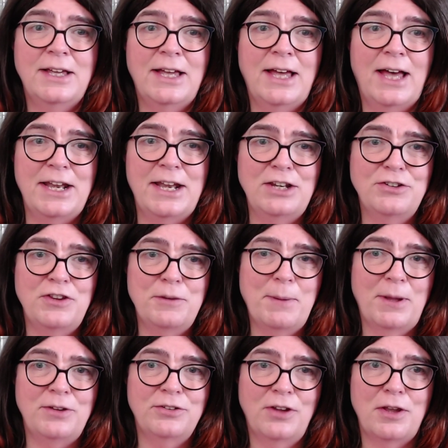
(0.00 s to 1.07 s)
And each of these
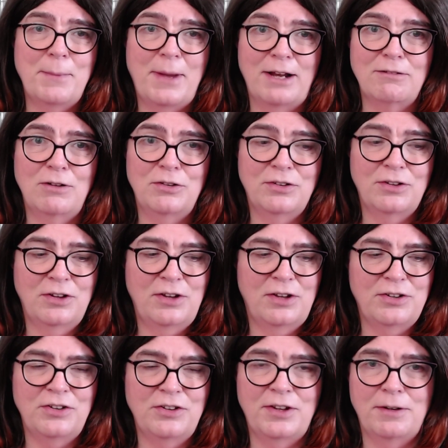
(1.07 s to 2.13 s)
buttons are the macros, as
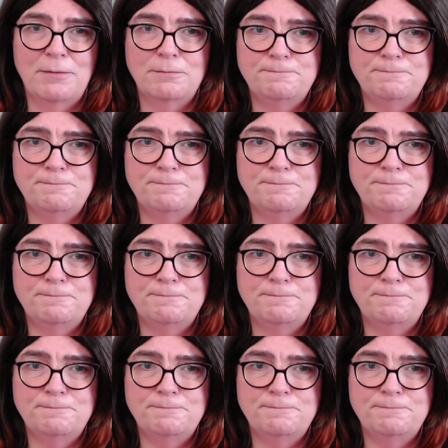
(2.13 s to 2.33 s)
I said.